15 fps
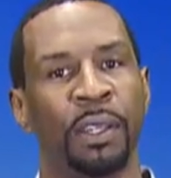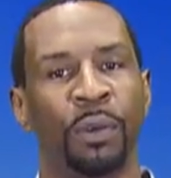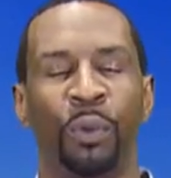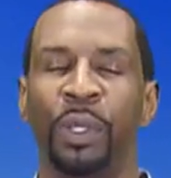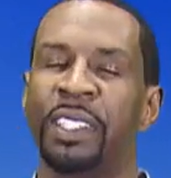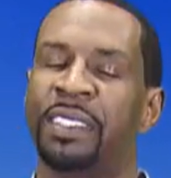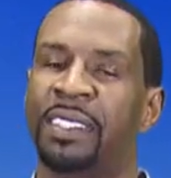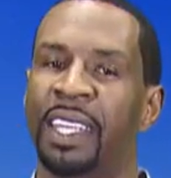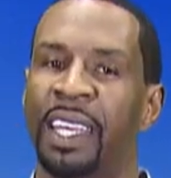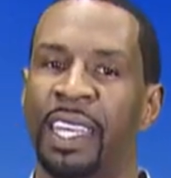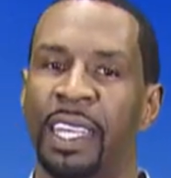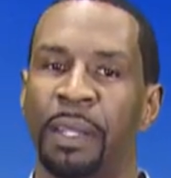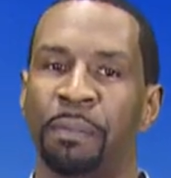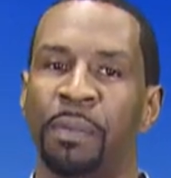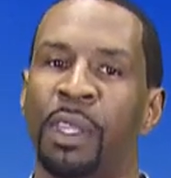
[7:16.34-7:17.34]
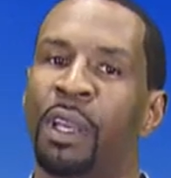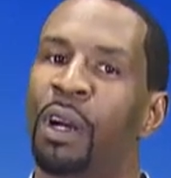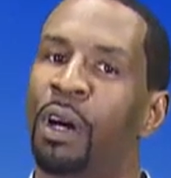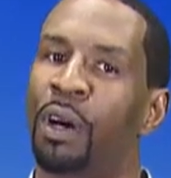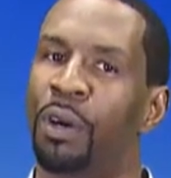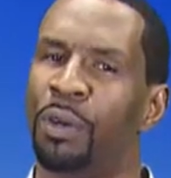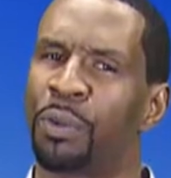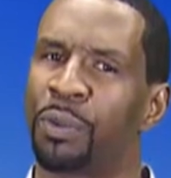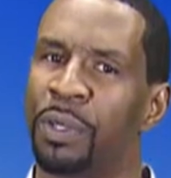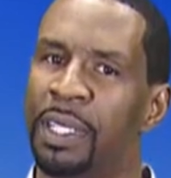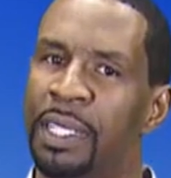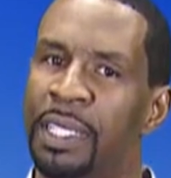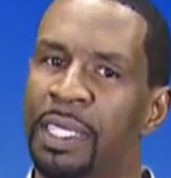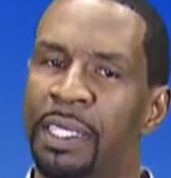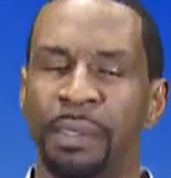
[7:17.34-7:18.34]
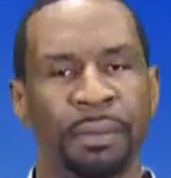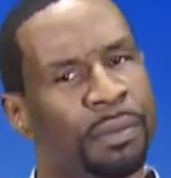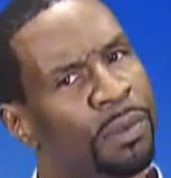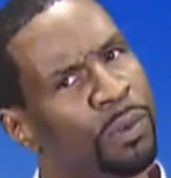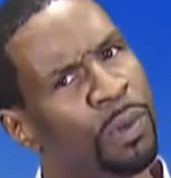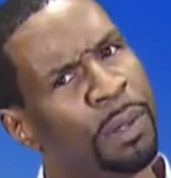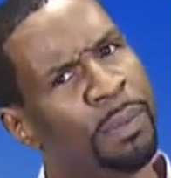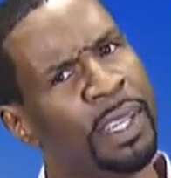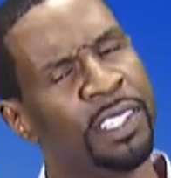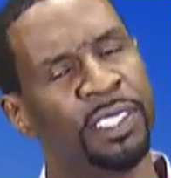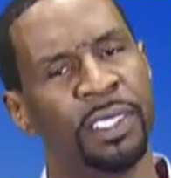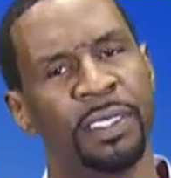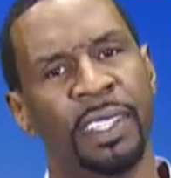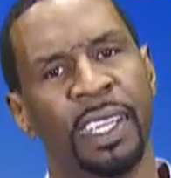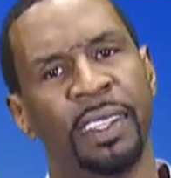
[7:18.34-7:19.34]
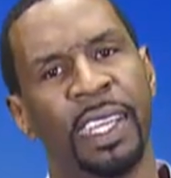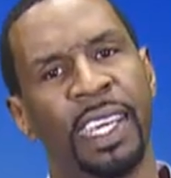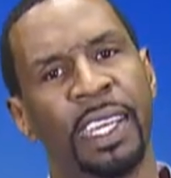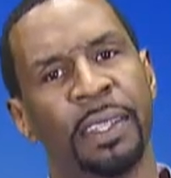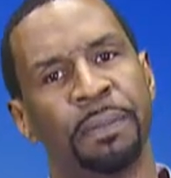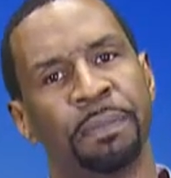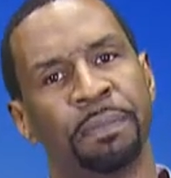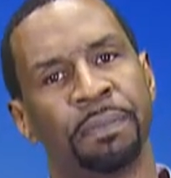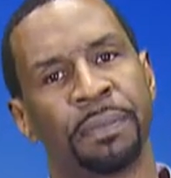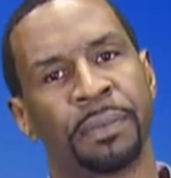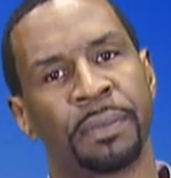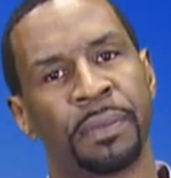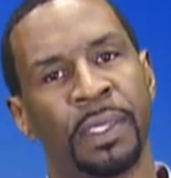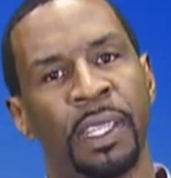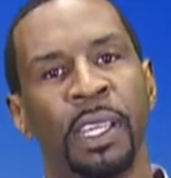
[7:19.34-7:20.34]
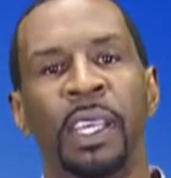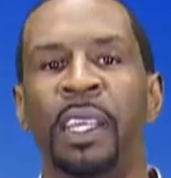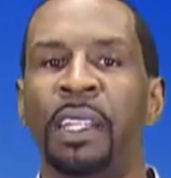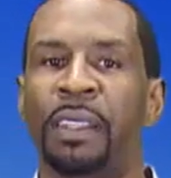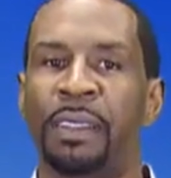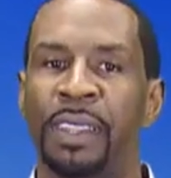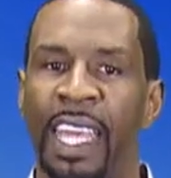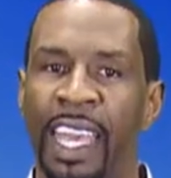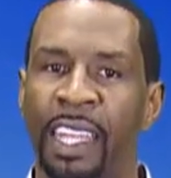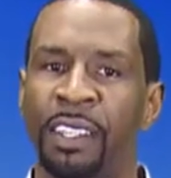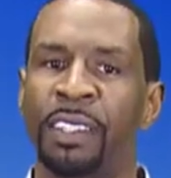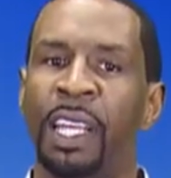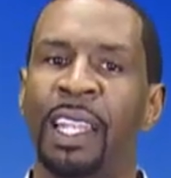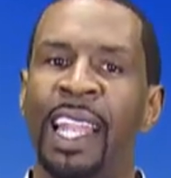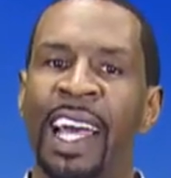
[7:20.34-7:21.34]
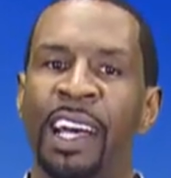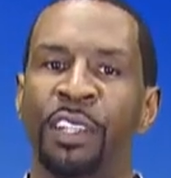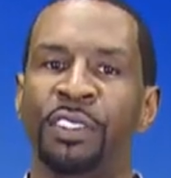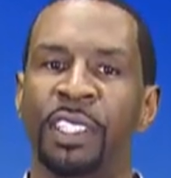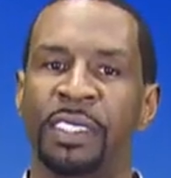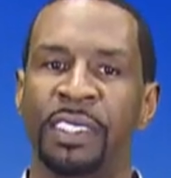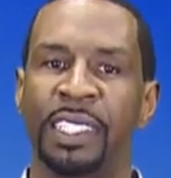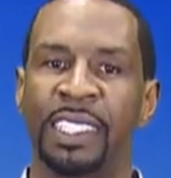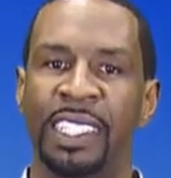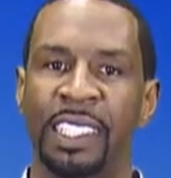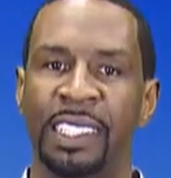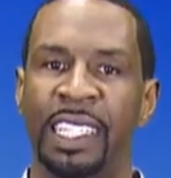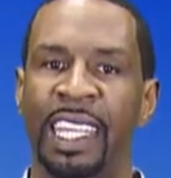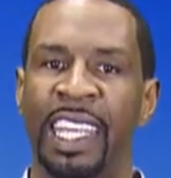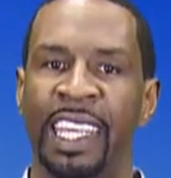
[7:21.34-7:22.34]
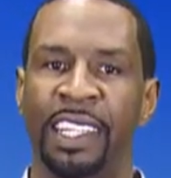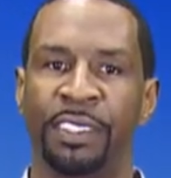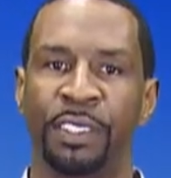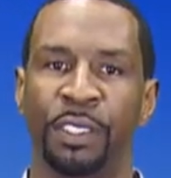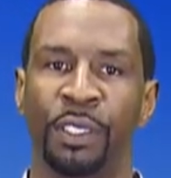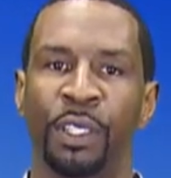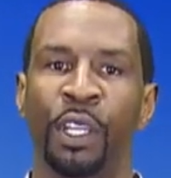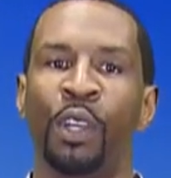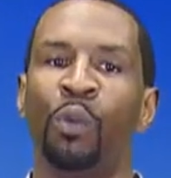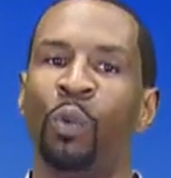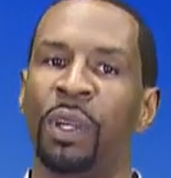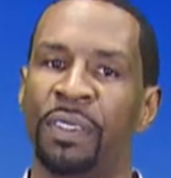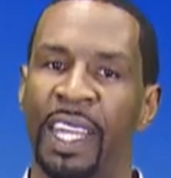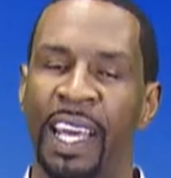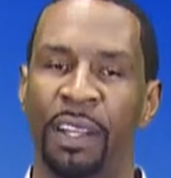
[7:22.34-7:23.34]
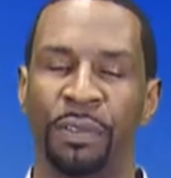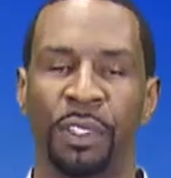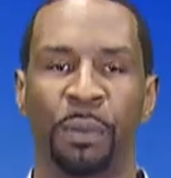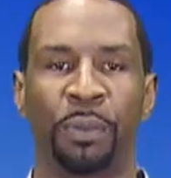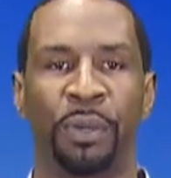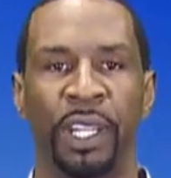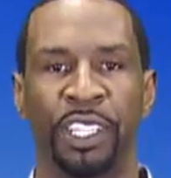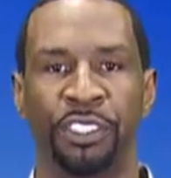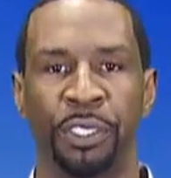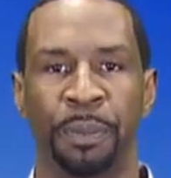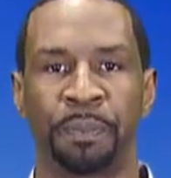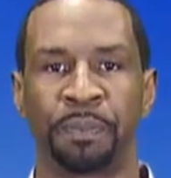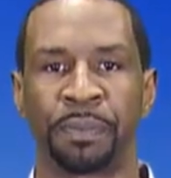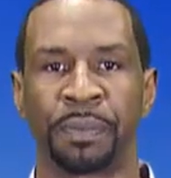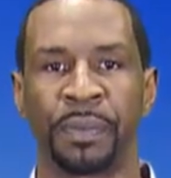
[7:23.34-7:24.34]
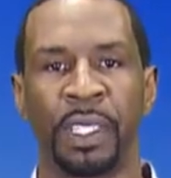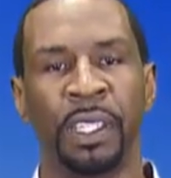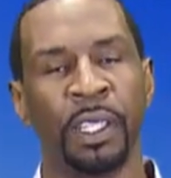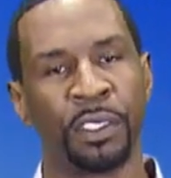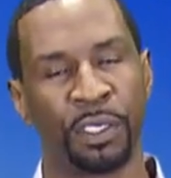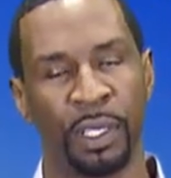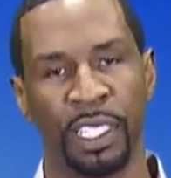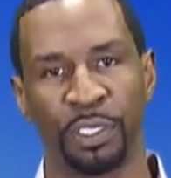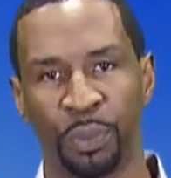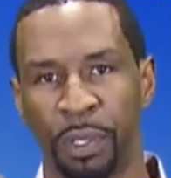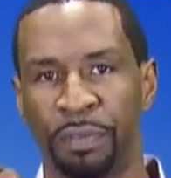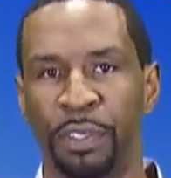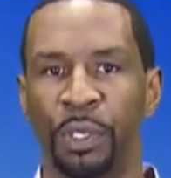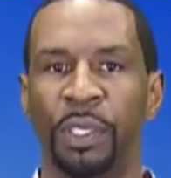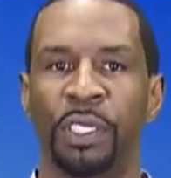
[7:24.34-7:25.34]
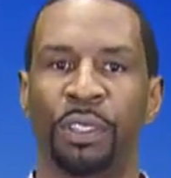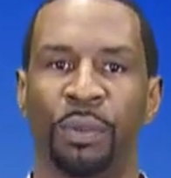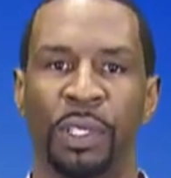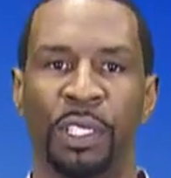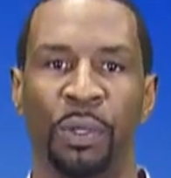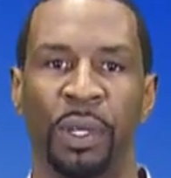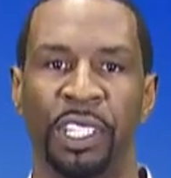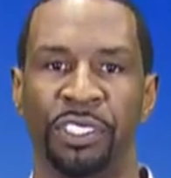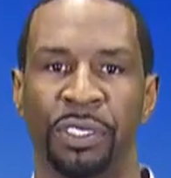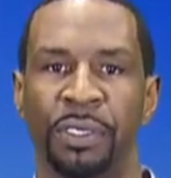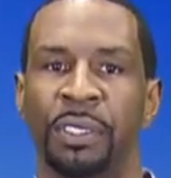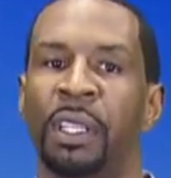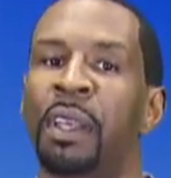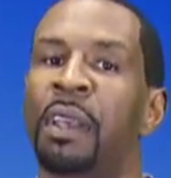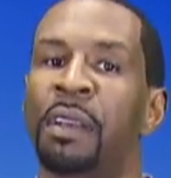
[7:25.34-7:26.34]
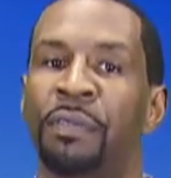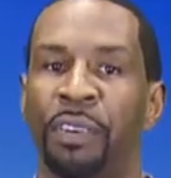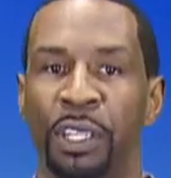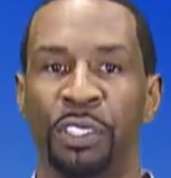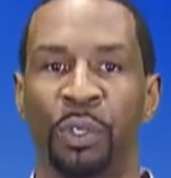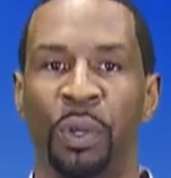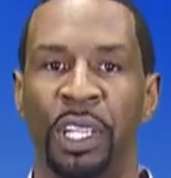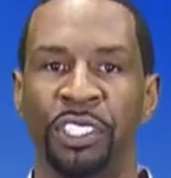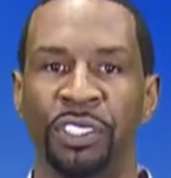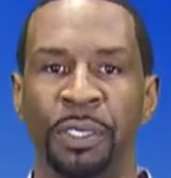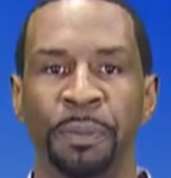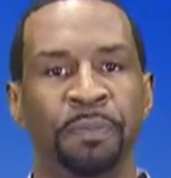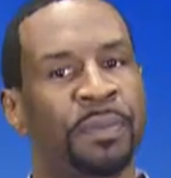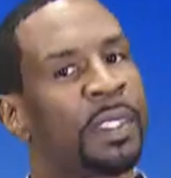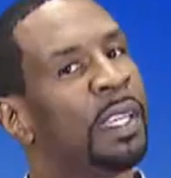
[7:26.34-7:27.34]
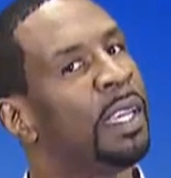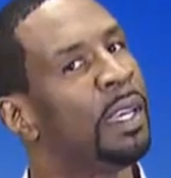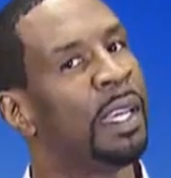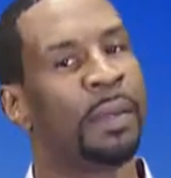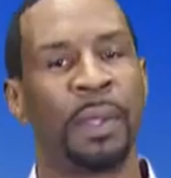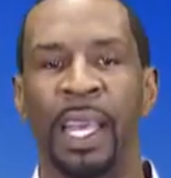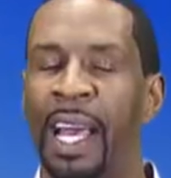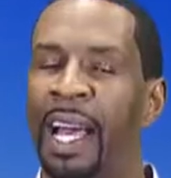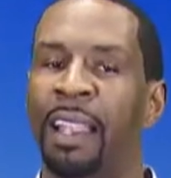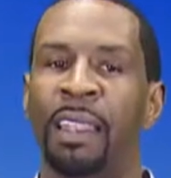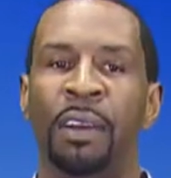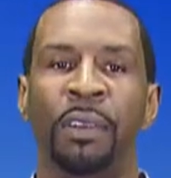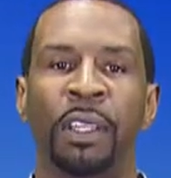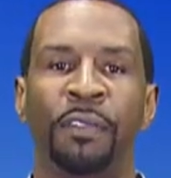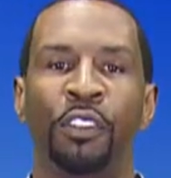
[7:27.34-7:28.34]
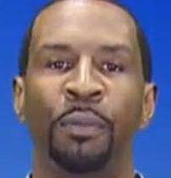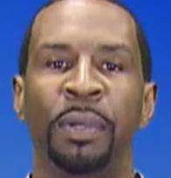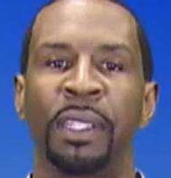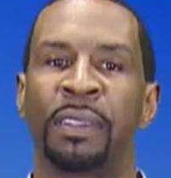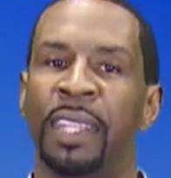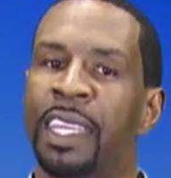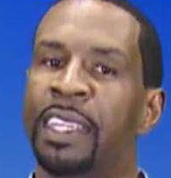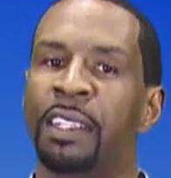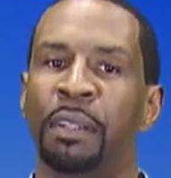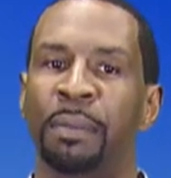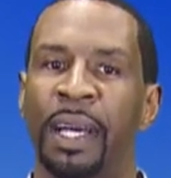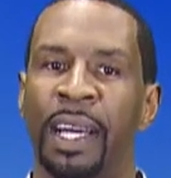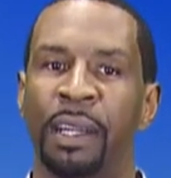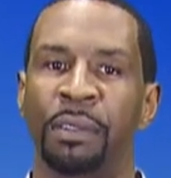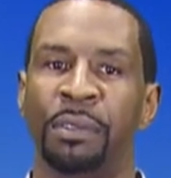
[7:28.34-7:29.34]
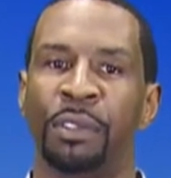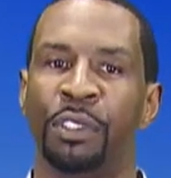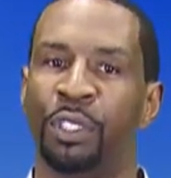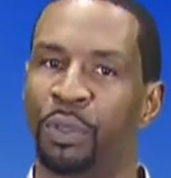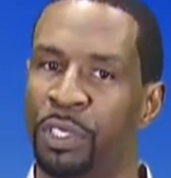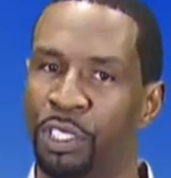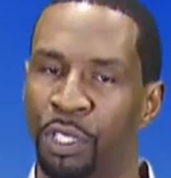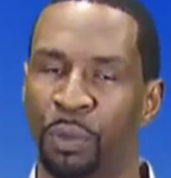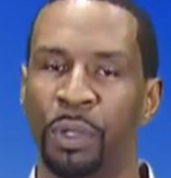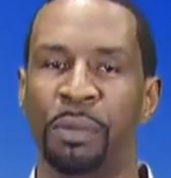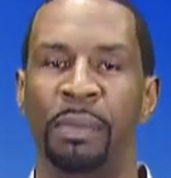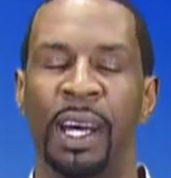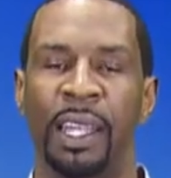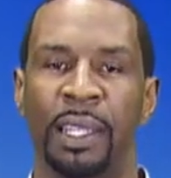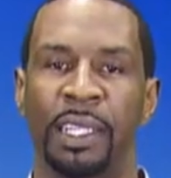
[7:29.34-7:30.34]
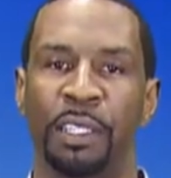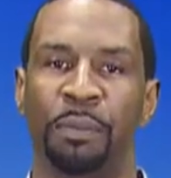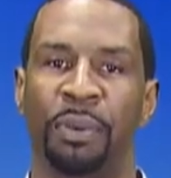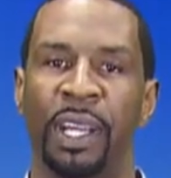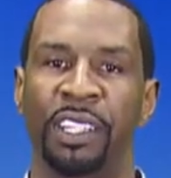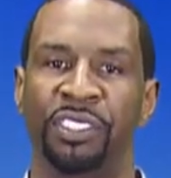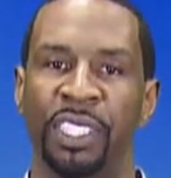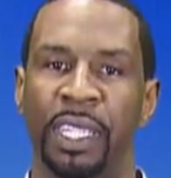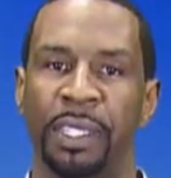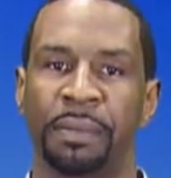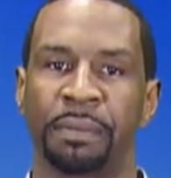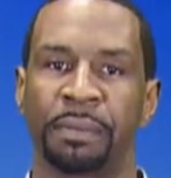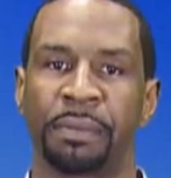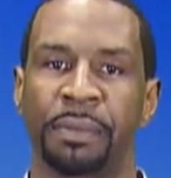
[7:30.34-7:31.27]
We say, oh really? What makes you say that? That allows us to get the answer without the pressure. So let's review the three questions. First question, how long have you been thinking about doing your remodeling project?